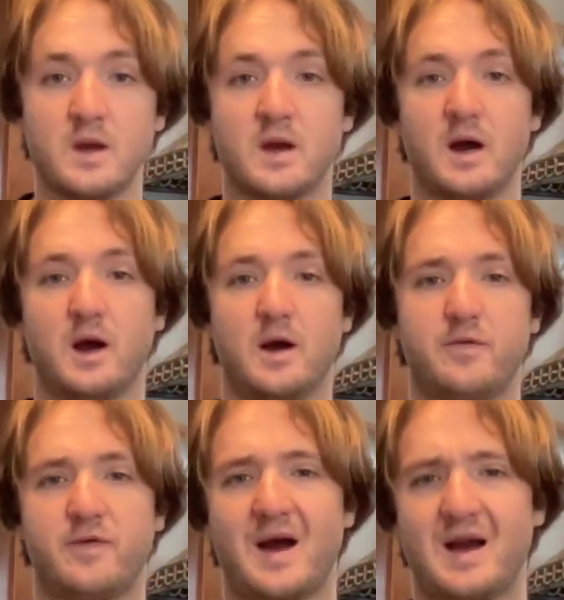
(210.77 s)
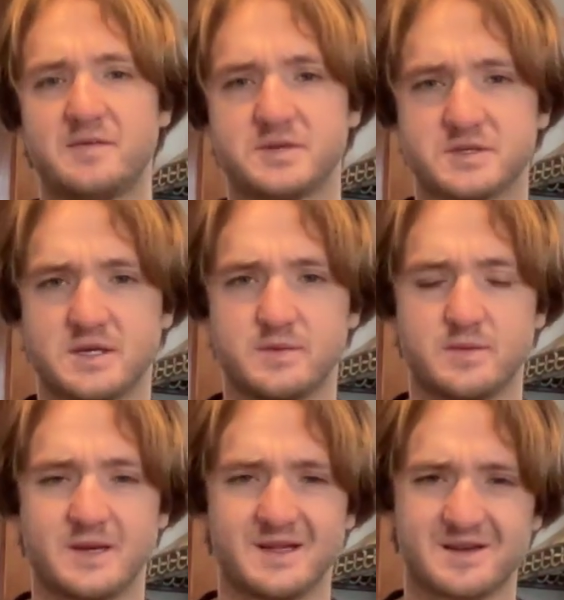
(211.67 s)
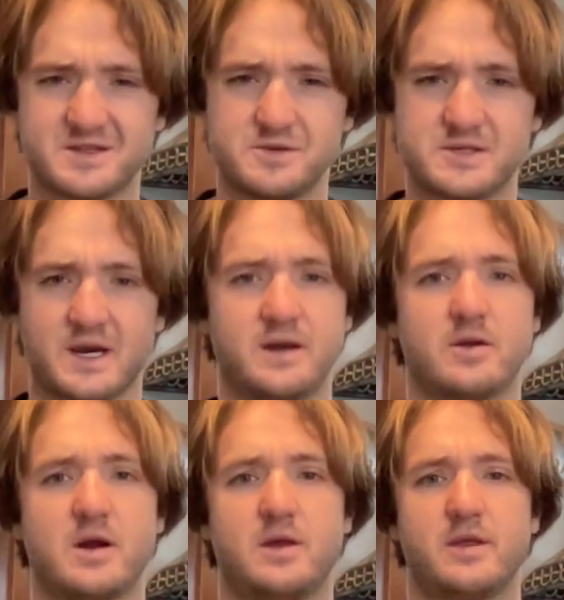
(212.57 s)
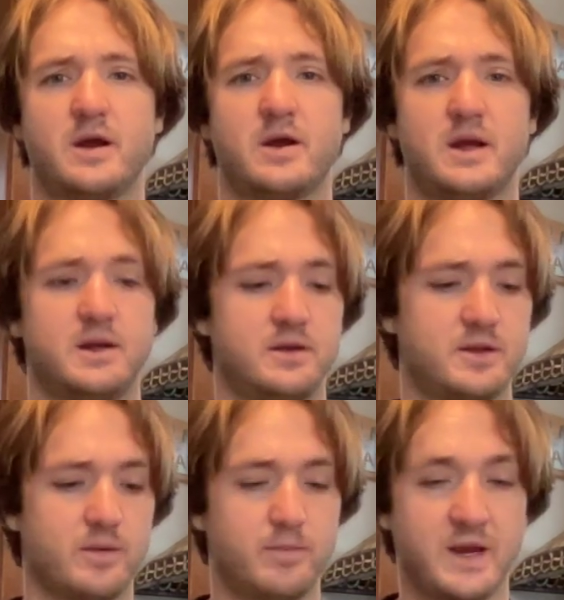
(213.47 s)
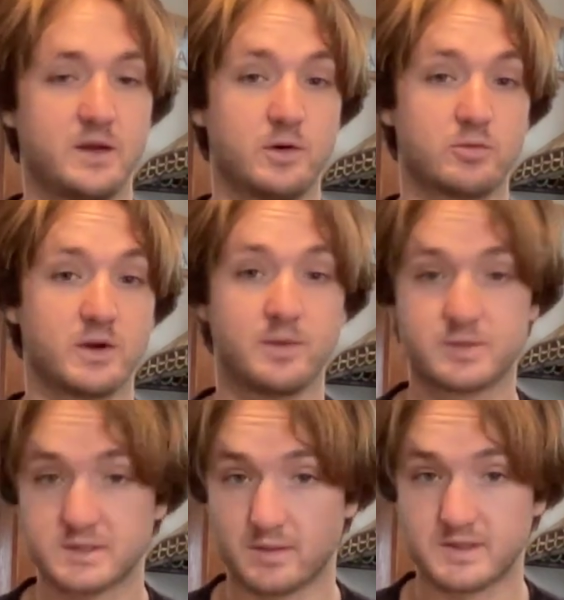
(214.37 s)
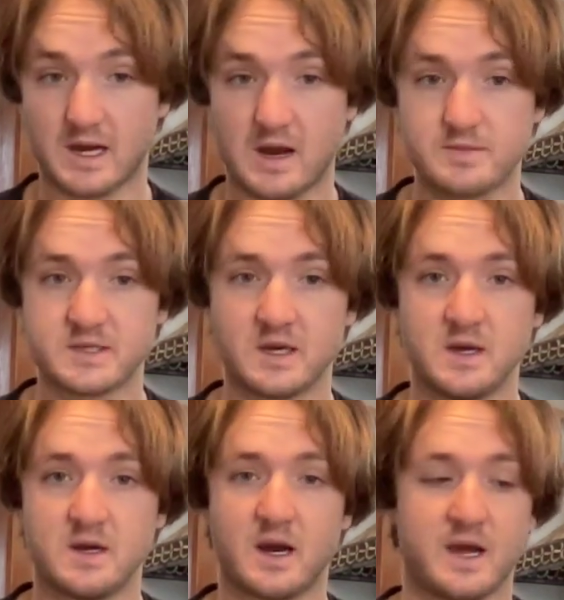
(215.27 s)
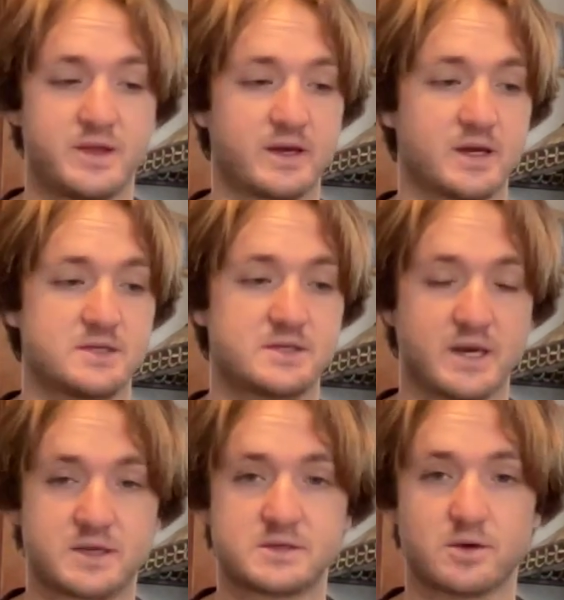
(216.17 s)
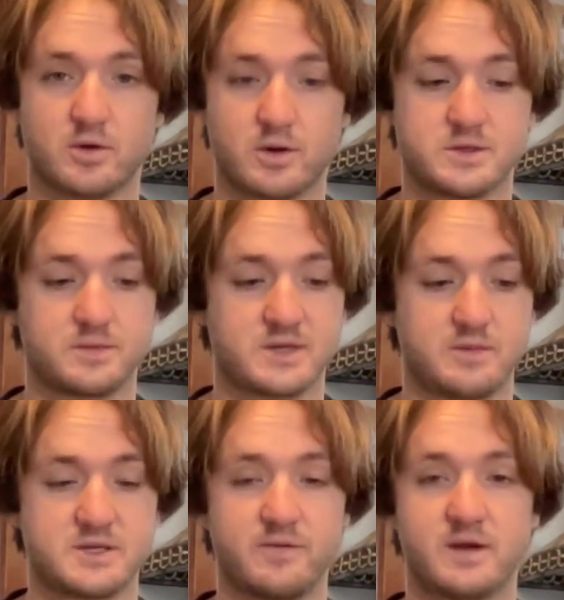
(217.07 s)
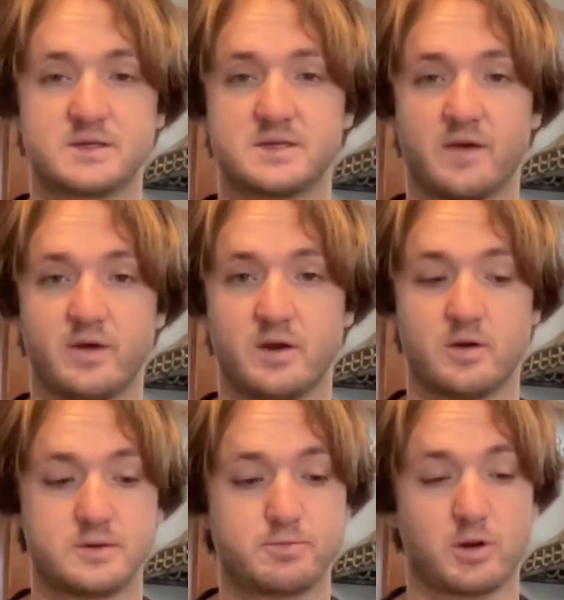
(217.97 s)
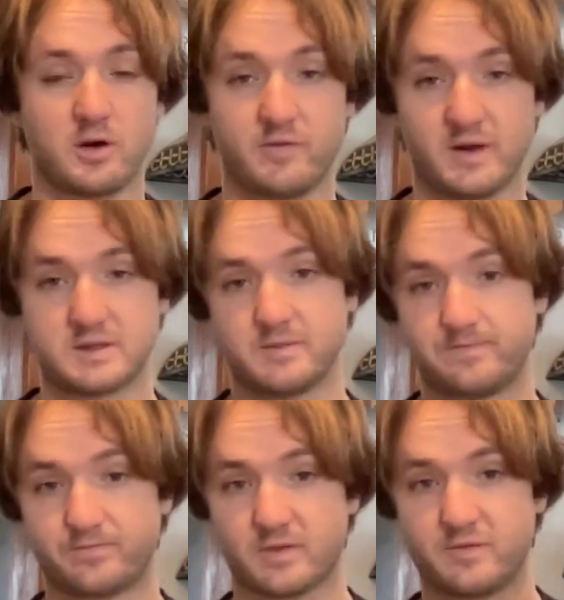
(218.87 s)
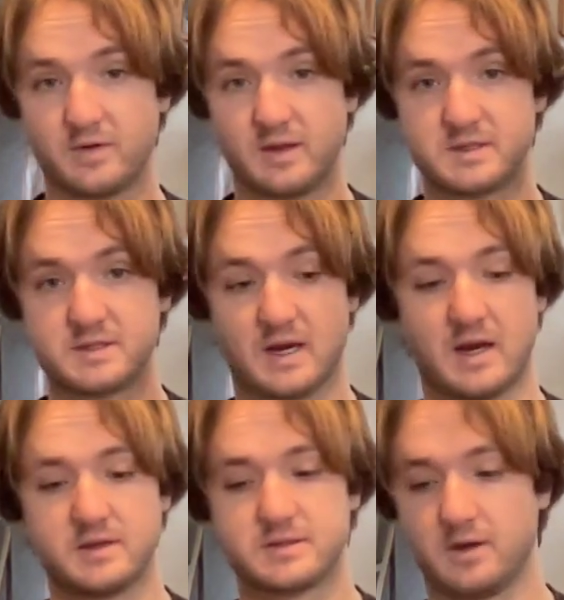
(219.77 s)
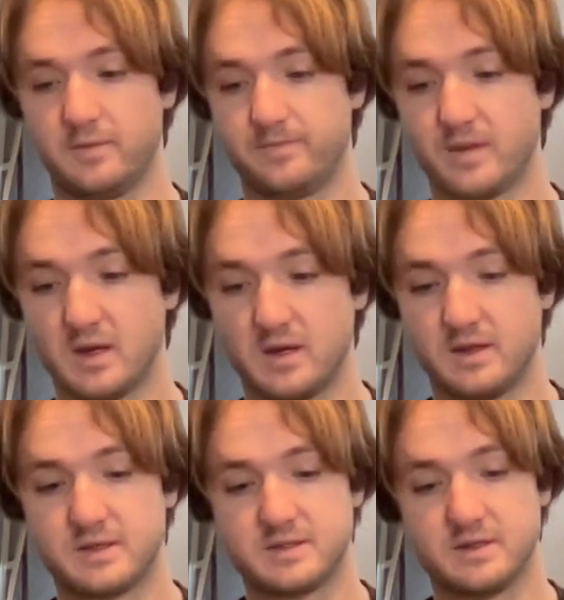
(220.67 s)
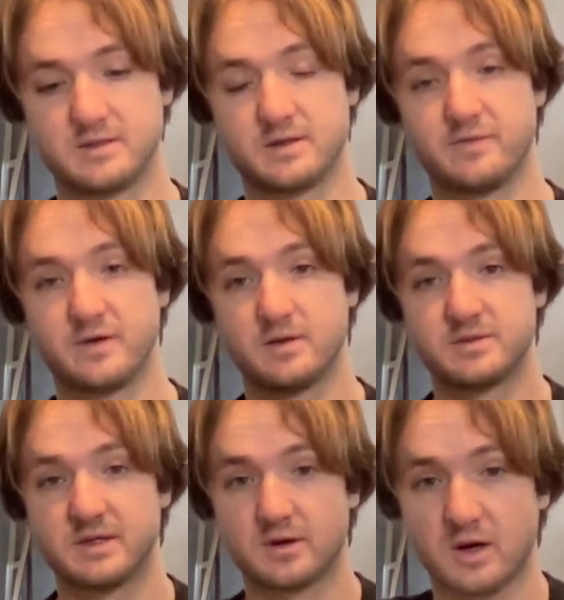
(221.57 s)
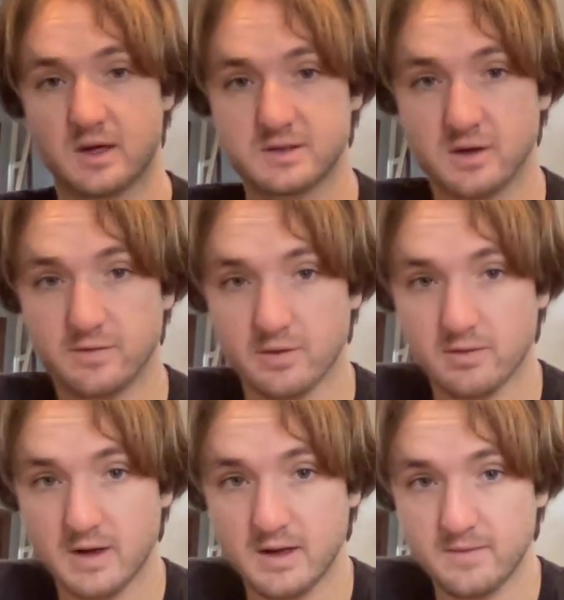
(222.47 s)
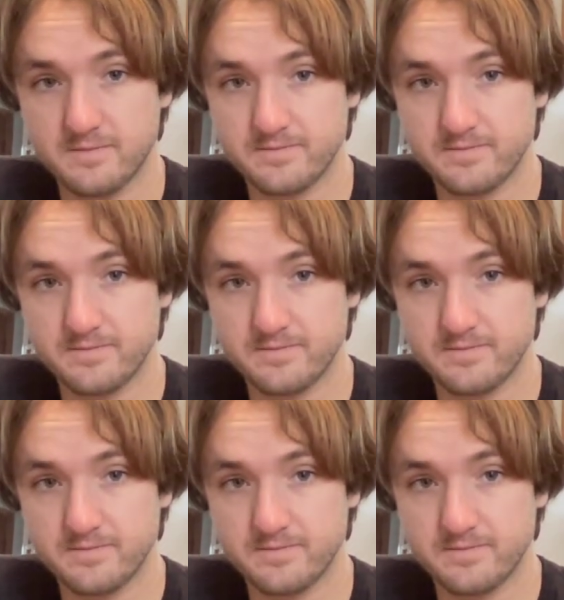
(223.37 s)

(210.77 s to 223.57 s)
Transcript: 5s just seem to be a little too tight around there and the bait will rip sometimes. I think a 6 or sometimes even a 7 are perfect for this size. So this is the VMC Crossover ring.